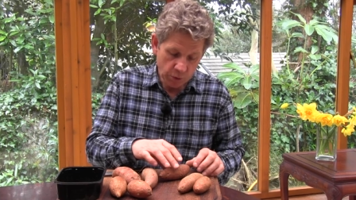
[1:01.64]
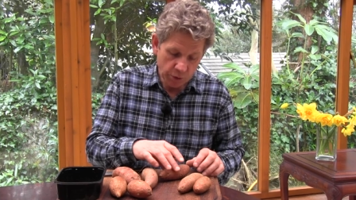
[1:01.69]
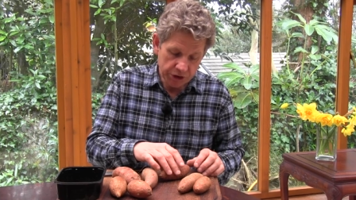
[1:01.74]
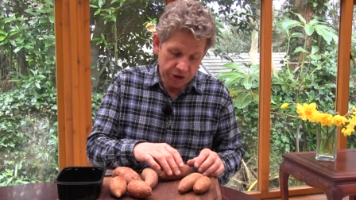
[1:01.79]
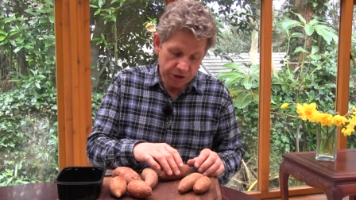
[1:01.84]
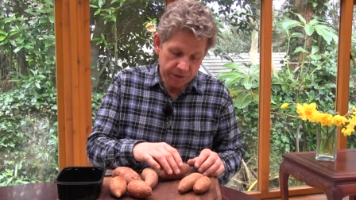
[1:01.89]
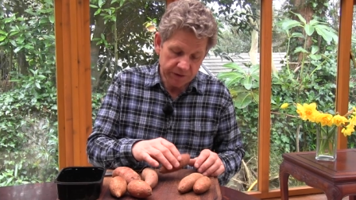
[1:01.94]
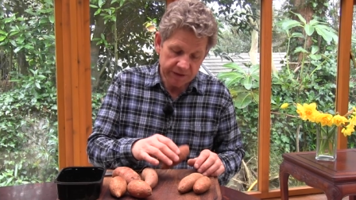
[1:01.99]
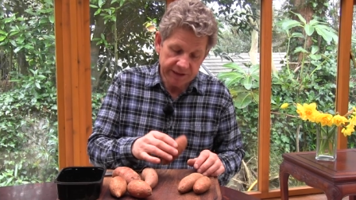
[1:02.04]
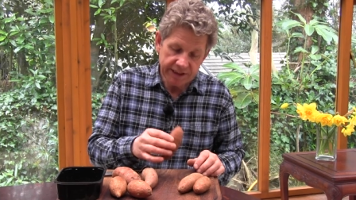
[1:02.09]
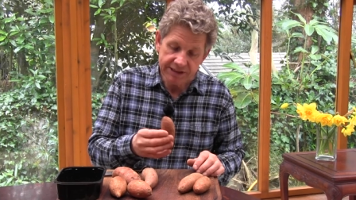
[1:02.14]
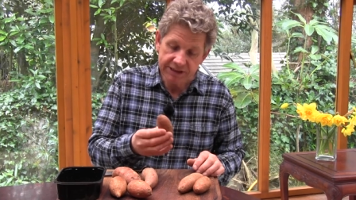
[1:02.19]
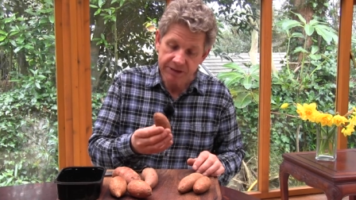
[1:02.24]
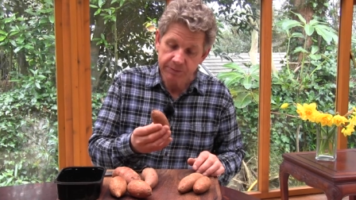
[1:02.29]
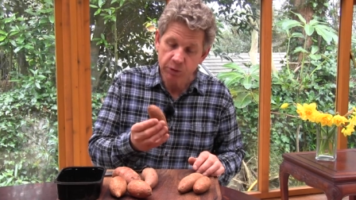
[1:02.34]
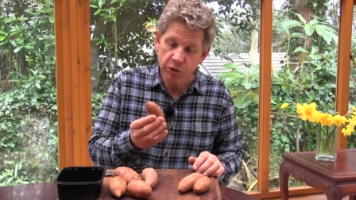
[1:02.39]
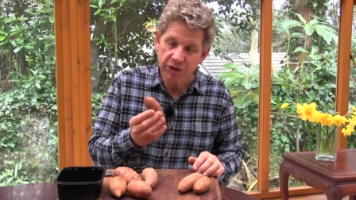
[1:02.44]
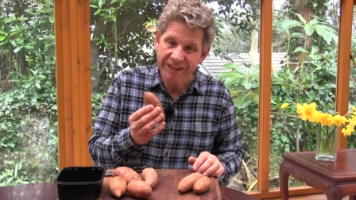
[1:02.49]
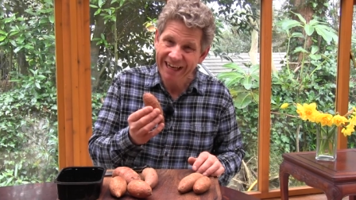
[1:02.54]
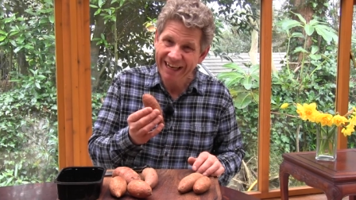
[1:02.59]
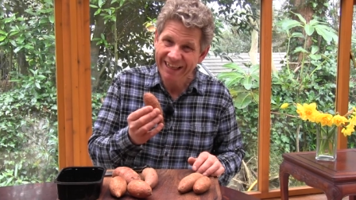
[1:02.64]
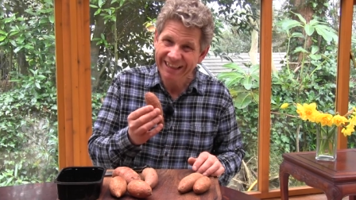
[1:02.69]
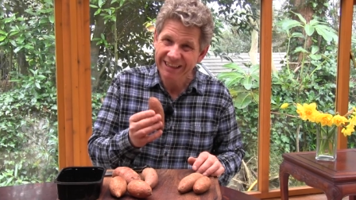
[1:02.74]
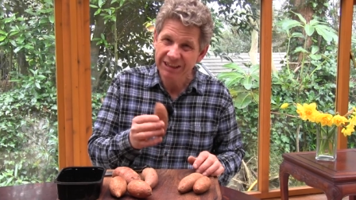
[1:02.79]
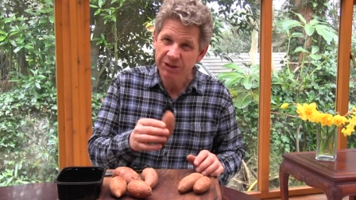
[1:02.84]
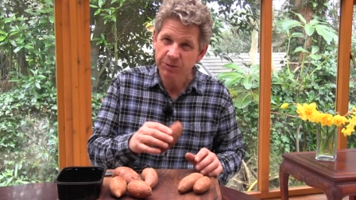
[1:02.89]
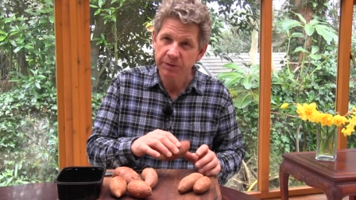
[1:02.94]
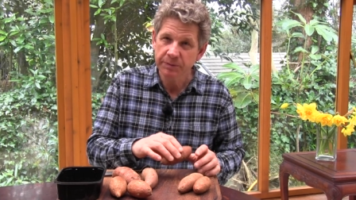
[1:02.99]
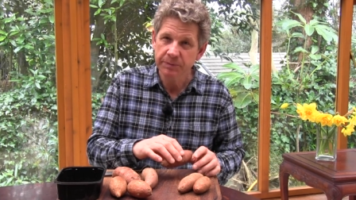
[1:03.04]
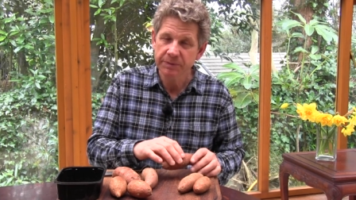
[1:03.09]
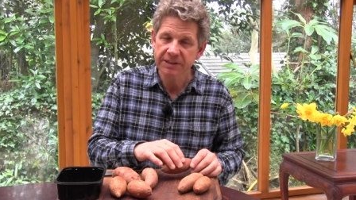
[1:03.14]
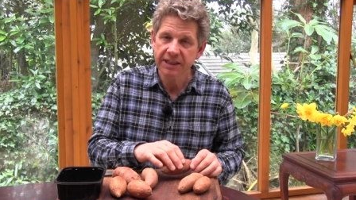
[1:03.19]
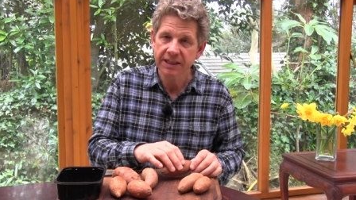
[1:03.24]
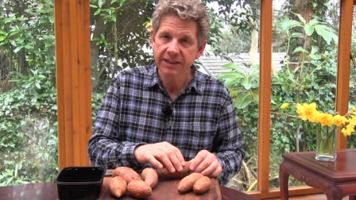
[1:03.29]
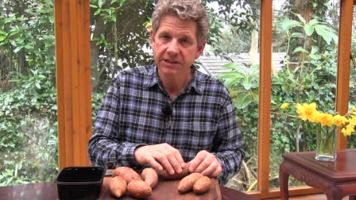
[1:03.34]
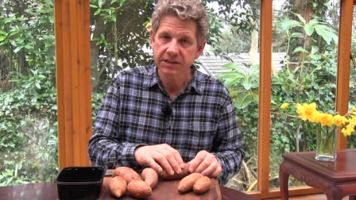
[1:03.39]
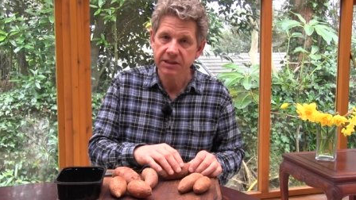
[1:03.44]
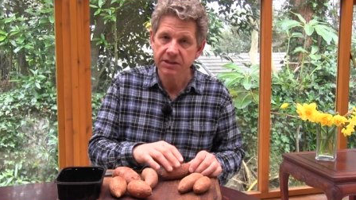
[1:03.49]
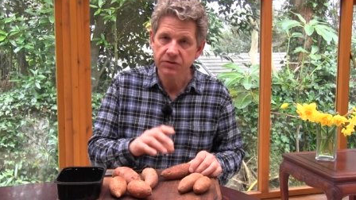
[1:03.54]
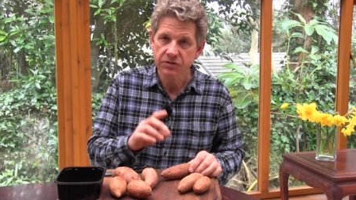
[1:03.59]
or you could get some organic sweet
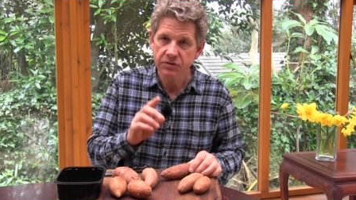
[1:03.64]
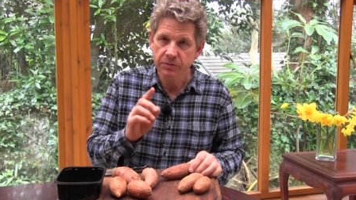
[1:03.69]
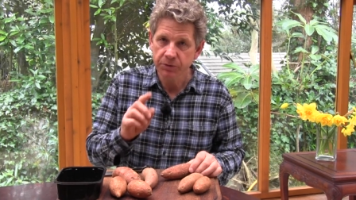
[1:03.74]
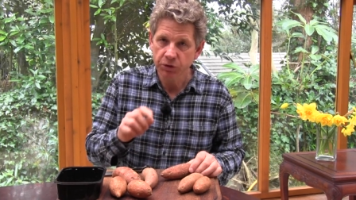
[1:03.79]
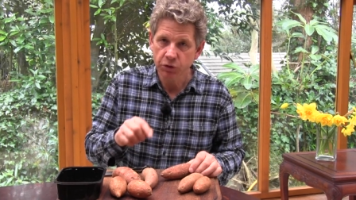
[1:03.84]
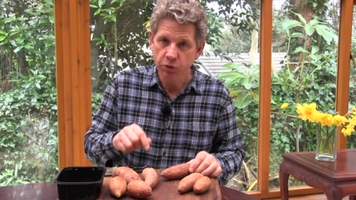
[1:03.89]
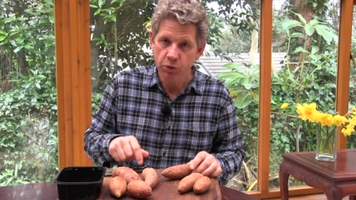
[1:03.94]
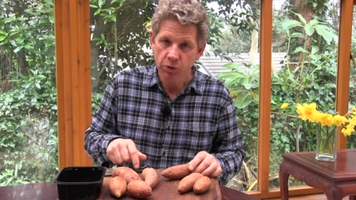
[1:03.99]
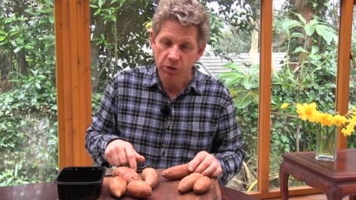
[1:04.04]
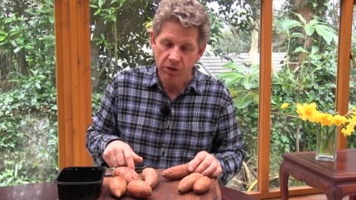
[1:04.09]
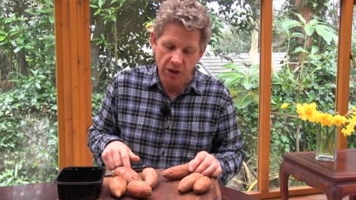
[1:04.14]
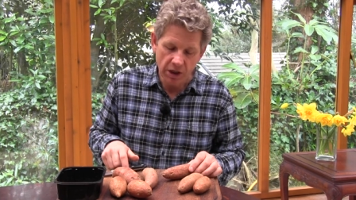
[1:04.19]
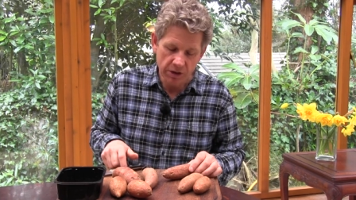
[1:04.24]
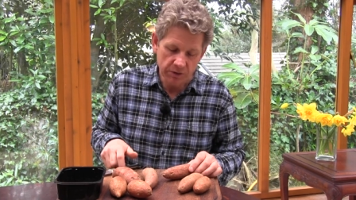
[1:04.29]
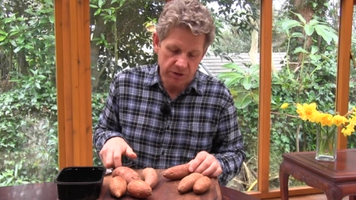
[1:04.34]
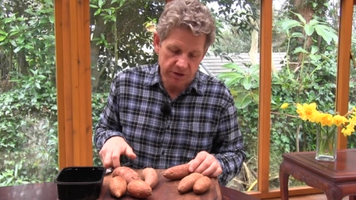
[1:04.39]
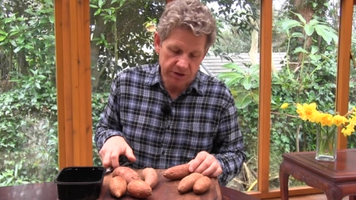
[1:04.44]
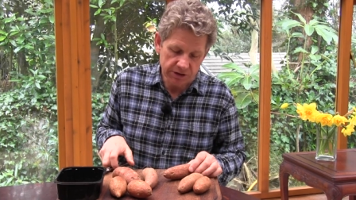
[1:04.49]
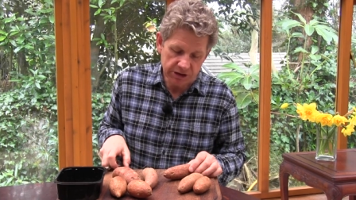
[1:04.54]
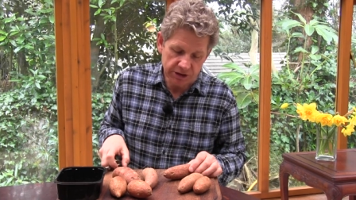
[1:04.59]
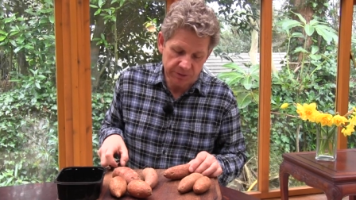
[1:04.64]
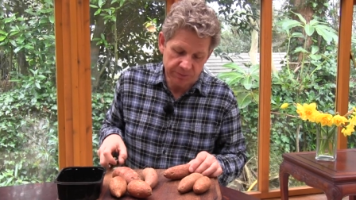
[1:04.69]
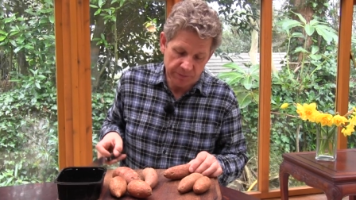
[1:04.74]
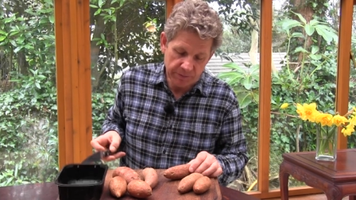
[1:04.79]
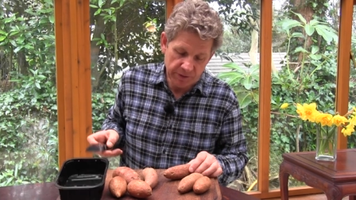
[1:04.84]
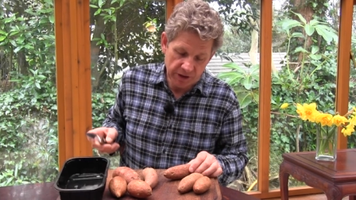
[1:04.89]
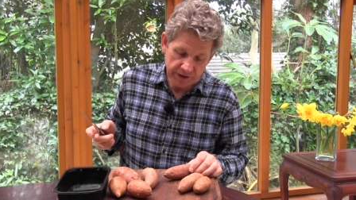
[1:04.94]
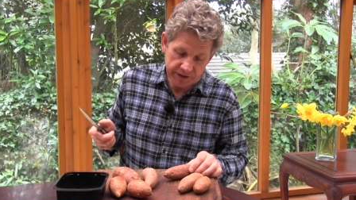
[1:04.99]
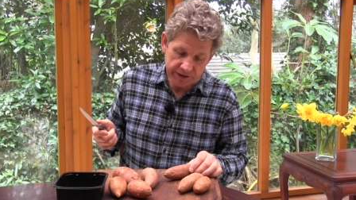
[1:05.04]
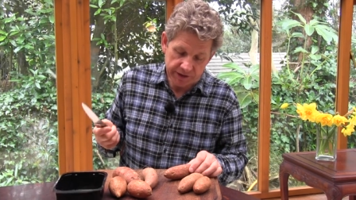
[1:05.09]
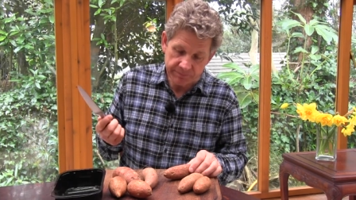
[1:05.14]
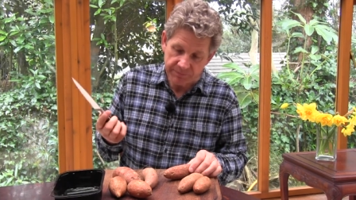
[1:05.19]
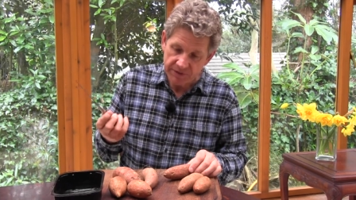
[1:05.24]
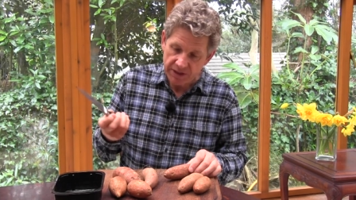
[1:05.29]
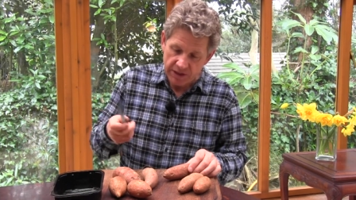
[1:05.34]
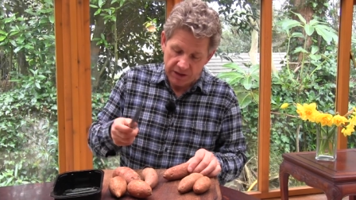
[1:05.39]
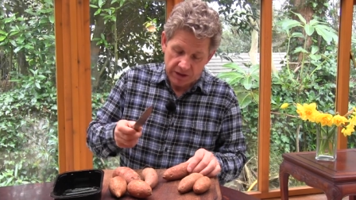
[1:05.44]
potatoes from your local supermarket.